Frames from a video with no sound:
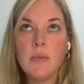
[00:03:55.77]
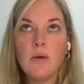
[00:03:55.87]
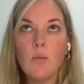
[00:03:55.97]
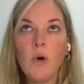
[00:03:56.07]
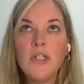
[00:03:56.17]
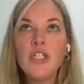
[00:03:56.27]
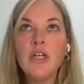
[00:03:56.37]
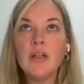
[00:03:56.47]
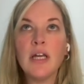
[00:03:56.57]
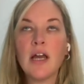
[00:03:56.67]
What do you
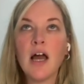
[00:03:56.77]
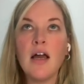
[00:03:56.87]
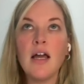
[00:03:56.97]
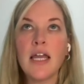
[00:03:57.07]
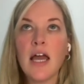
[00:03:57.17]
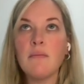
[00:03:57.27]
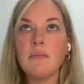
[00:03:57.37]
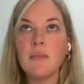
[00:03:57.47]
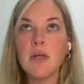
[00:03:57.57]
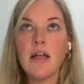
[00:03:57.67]
like?
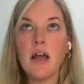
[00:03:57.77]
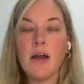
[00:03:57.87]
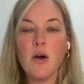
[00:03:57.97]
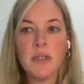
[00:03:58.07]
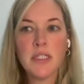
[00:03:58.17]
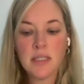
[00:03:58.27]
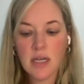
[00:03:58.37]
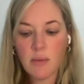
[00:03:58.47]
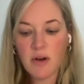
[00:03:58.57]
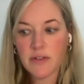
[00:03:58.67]
Again, I hope this
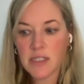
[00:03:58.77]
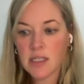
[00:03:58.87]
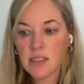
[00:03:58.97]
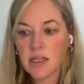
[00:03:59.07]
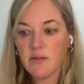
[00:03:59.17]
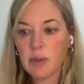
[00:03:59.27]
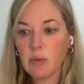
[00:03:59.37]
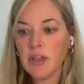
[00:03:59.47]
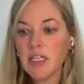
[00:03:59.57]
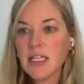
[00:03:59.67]
doesn't come off insensitive, but when this